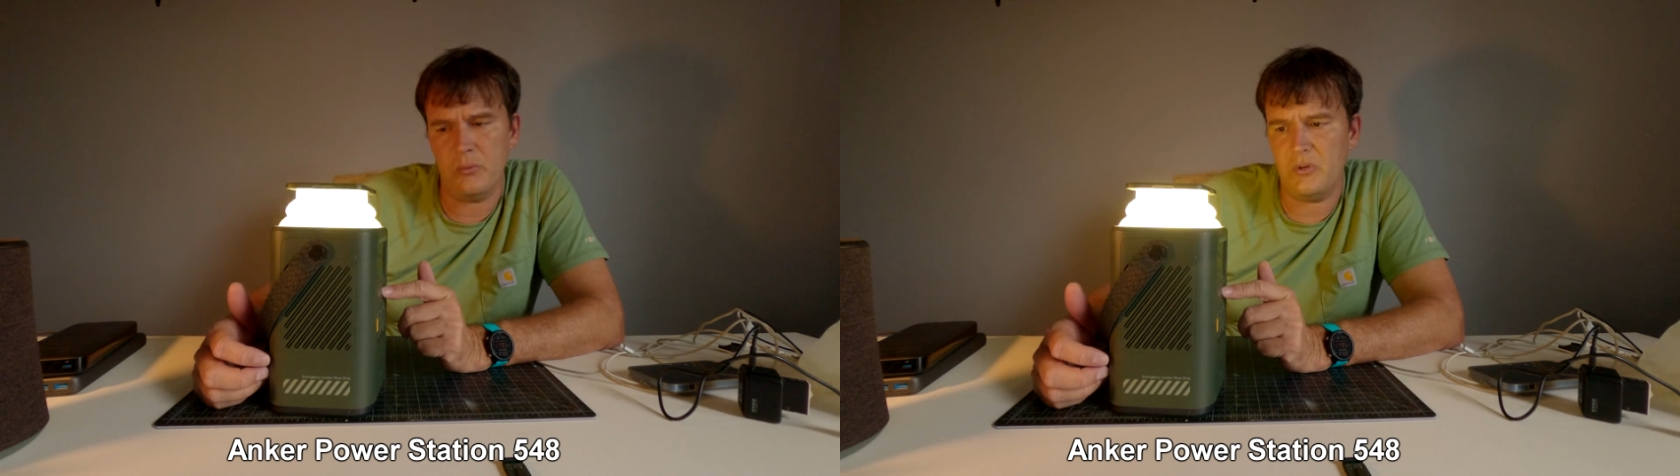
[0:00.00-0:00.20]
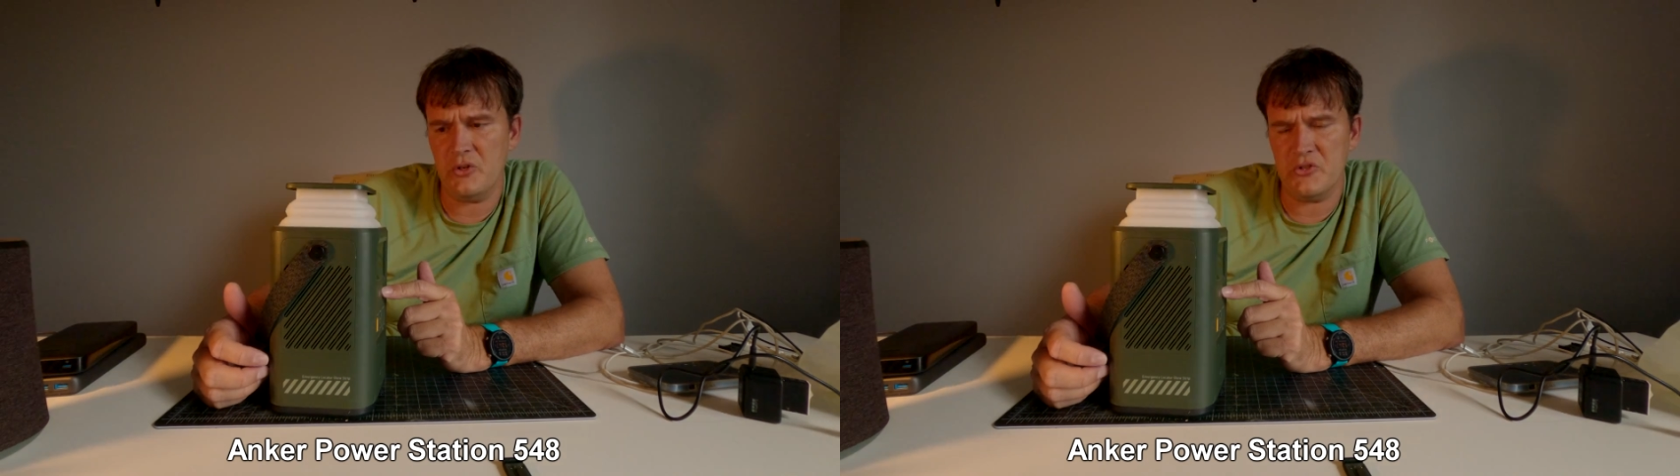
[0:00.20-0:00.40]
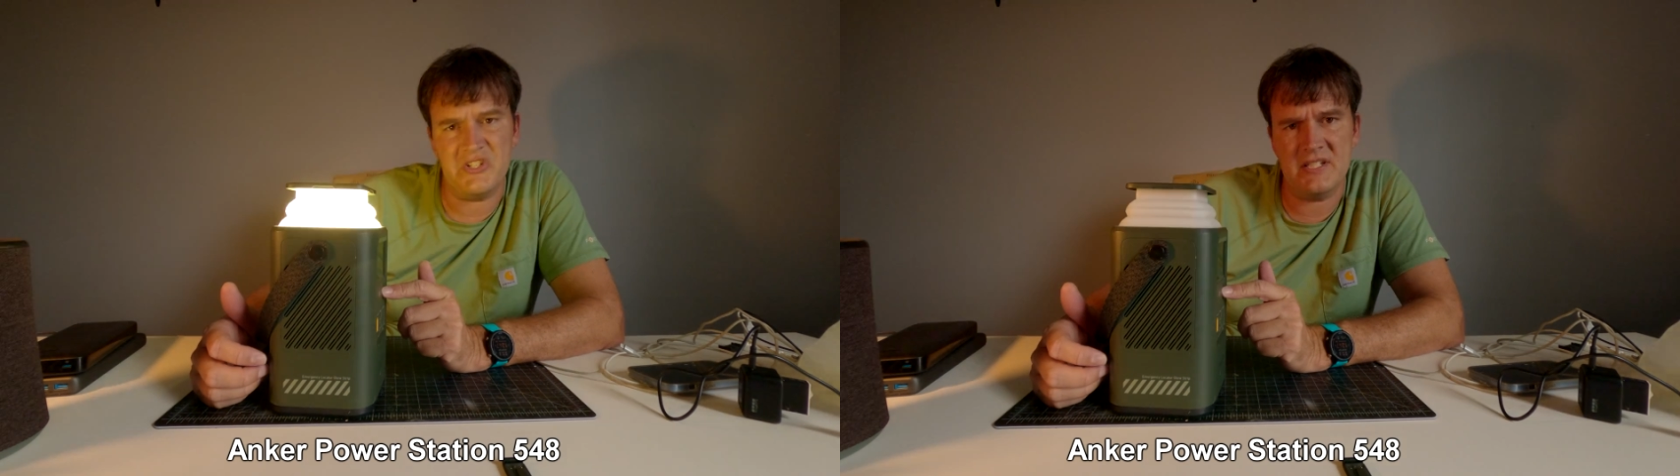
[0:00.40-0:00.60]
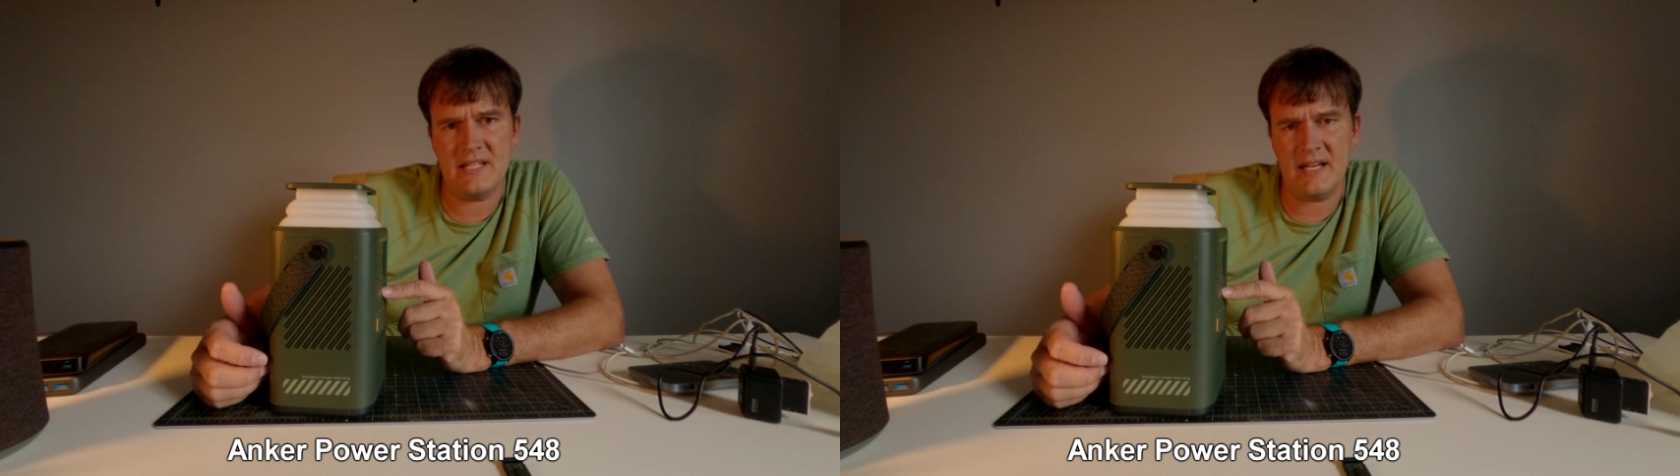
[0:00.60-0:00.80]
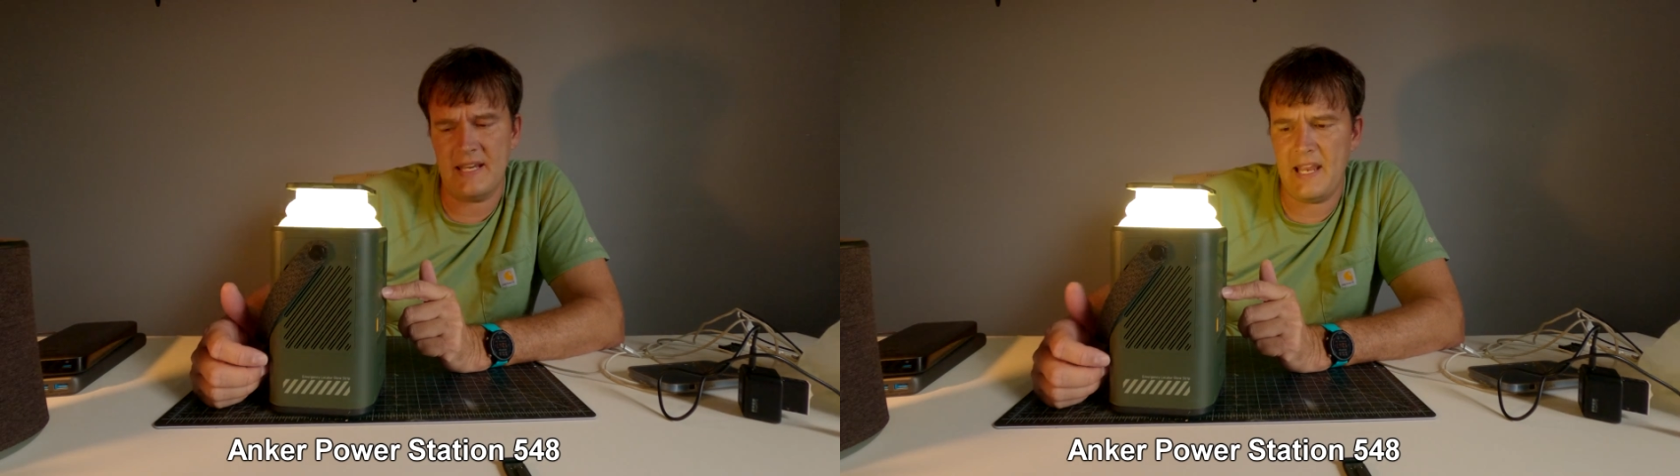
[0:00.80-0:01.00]
we're usually just
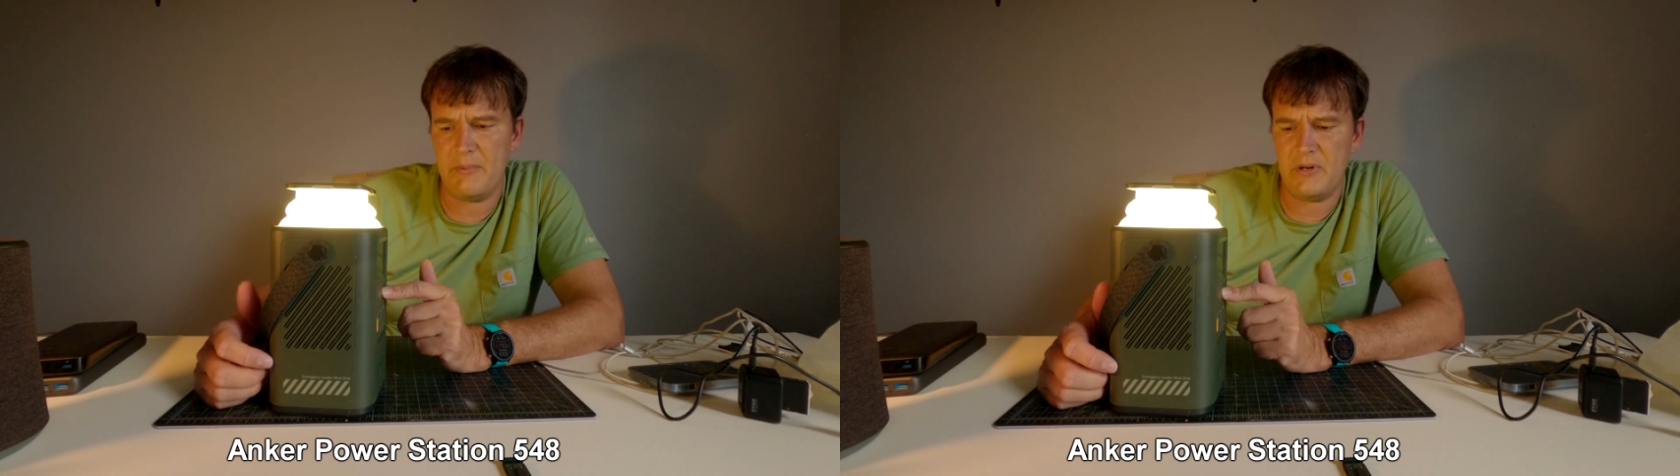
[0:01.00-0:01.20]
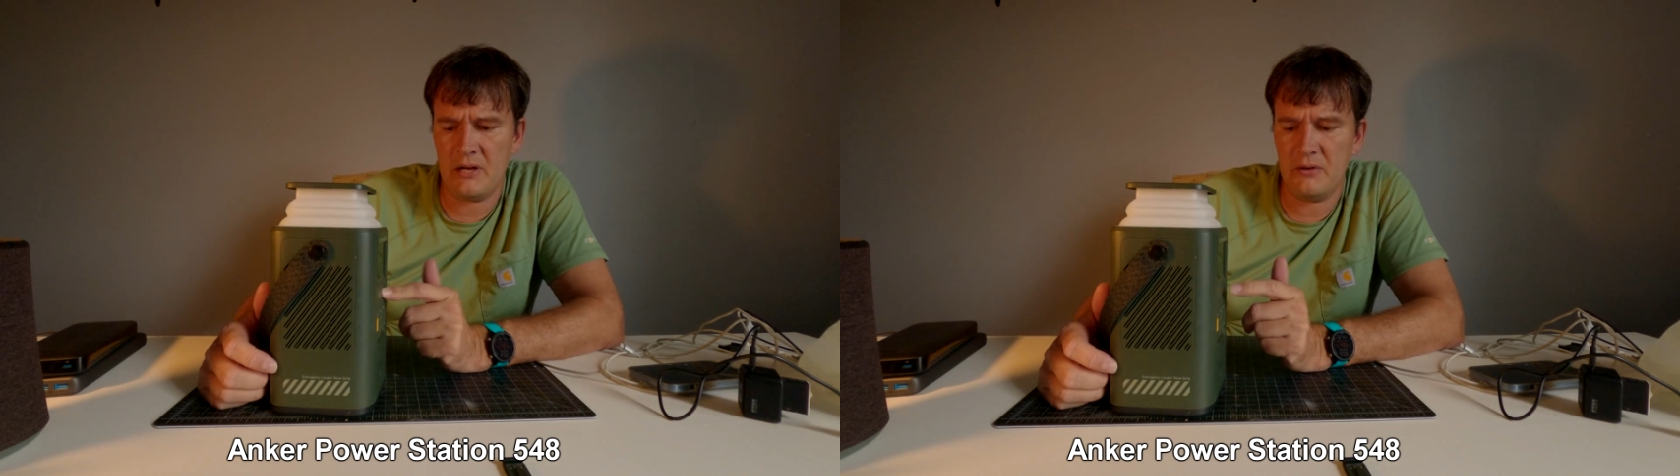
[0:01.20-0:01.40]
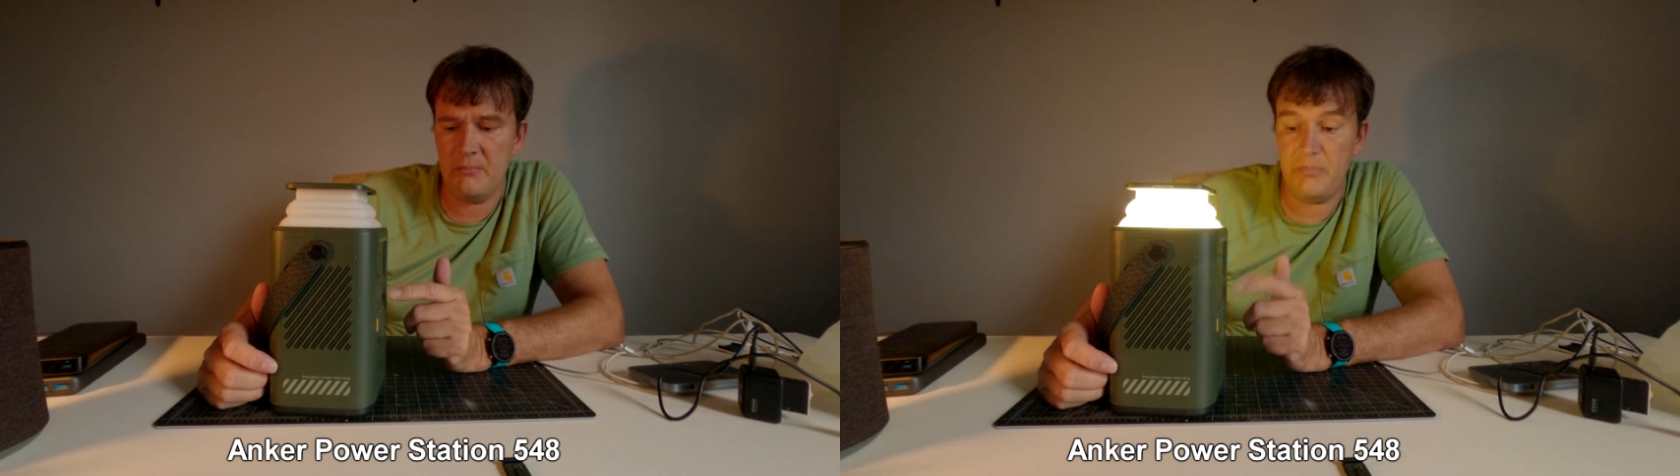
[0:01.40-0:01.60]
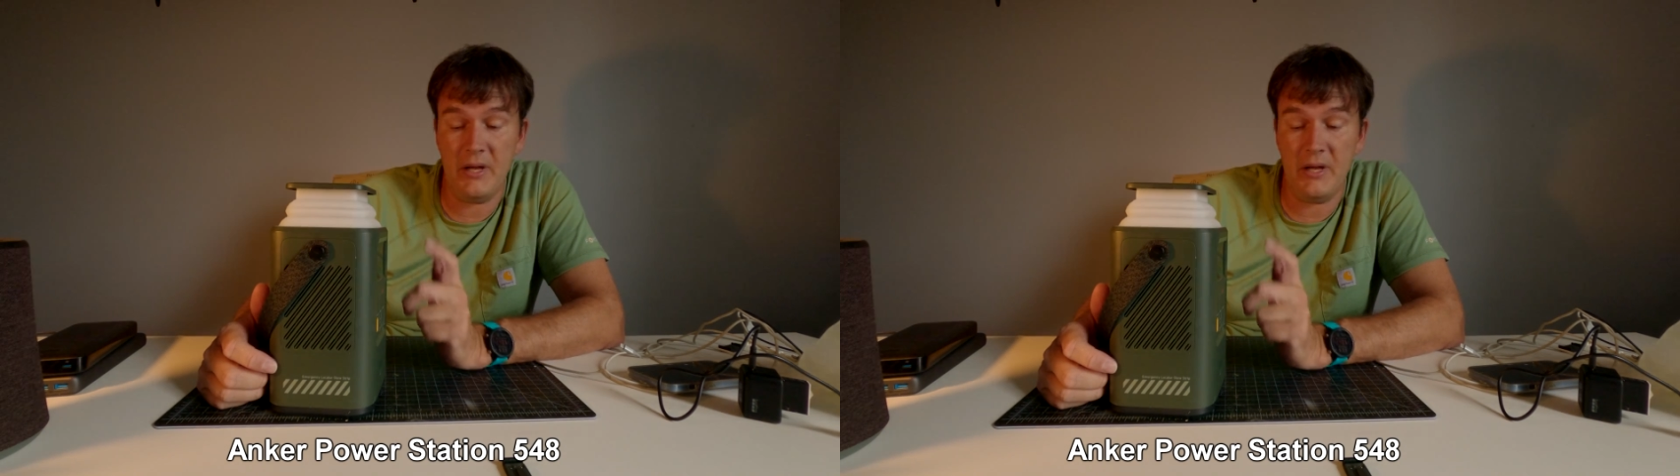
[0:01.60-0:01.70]
at a campground,